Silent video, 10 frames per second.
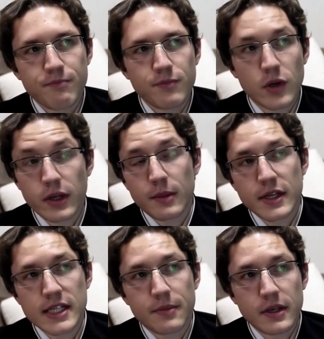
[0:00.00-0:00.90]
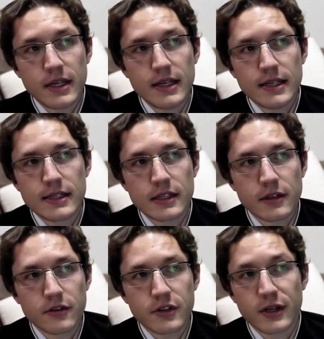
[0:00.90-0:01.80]
building up my Japanese, you
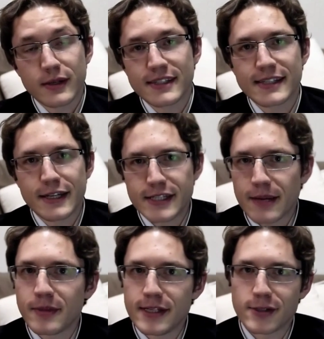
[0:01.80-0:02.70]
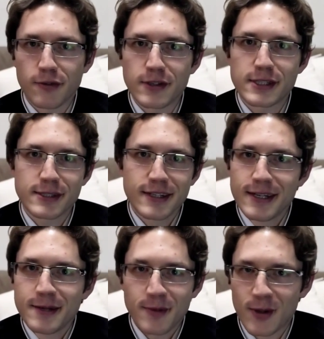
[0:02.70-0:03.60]
know, trying to understand Japanese office
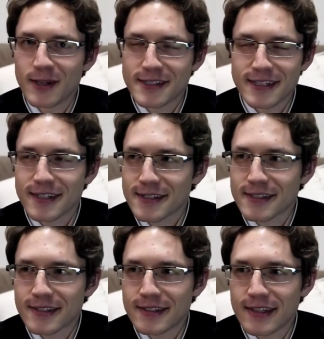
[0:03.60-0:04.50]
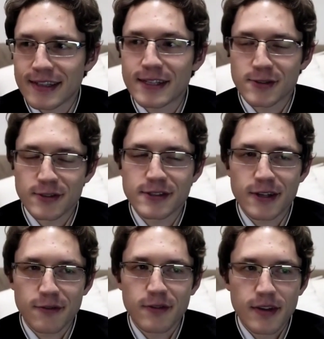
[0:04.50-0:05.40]
politics and that sort of
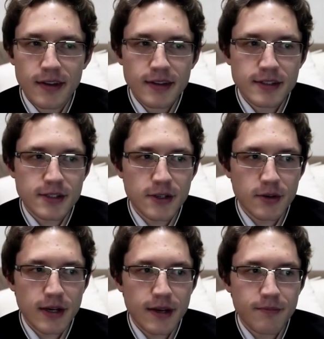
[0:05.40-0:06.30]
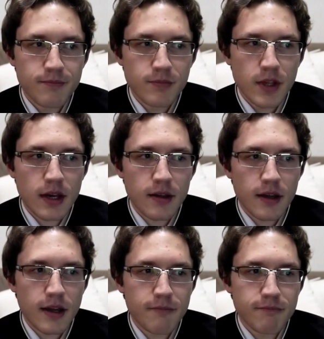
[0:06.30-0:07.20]
stuff. So,
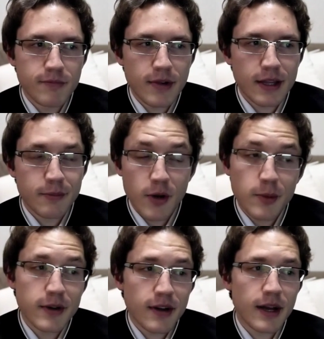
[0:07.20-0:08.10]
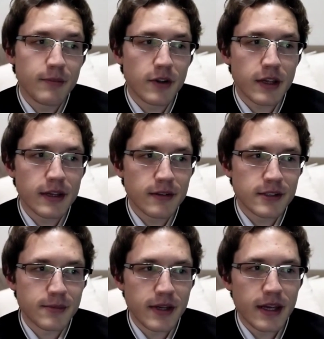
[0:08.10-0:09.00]
at the moment I'm looking
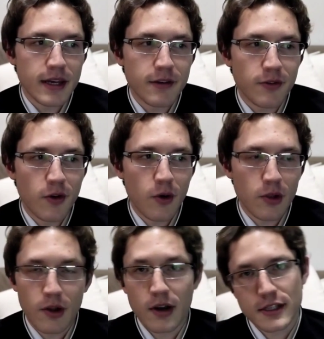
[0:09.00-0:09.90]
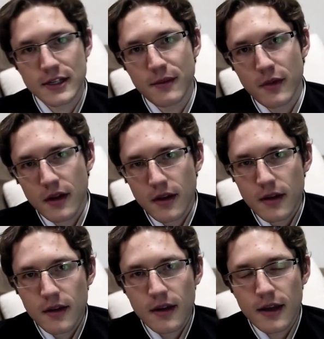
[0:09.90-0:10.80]
to be here for longer term.
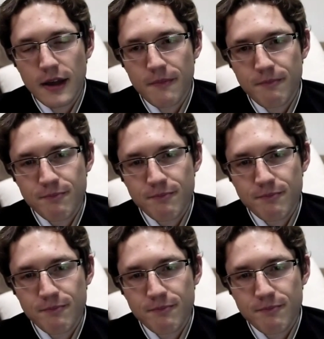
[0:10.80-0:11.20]
And